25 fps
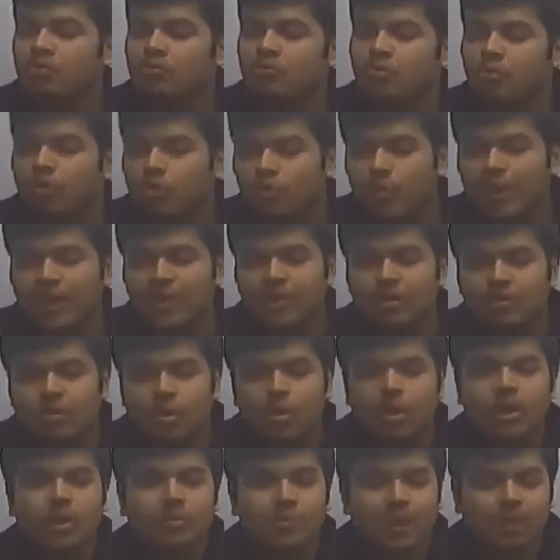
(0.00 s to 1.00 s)
role when you're
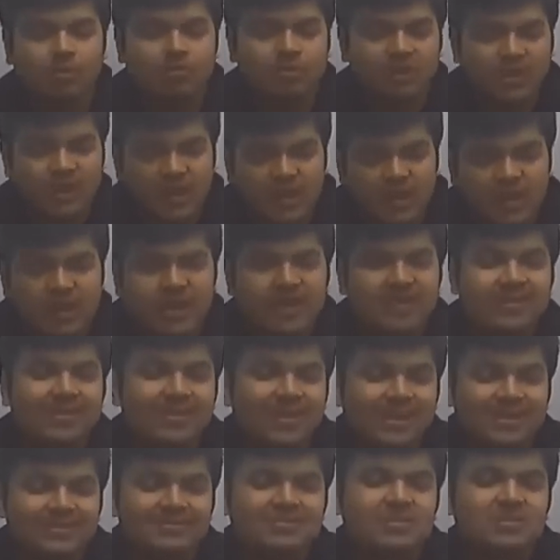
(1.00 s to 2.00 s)
talking about the
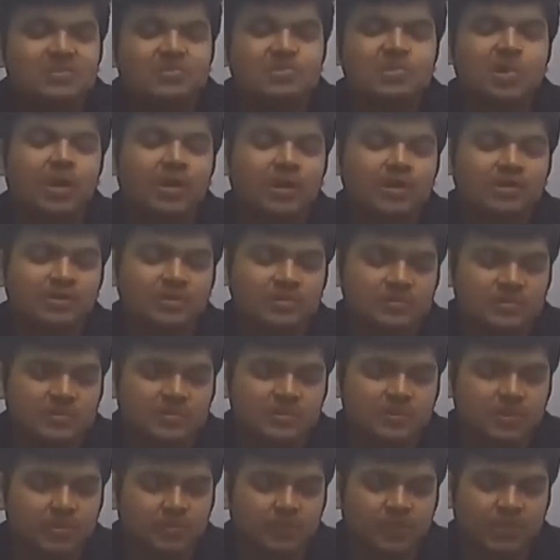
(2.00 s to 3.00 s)
crisis during this
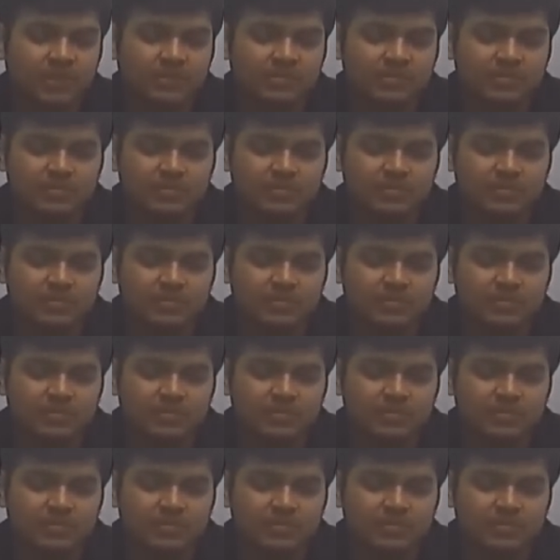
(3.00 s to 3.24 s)
phase.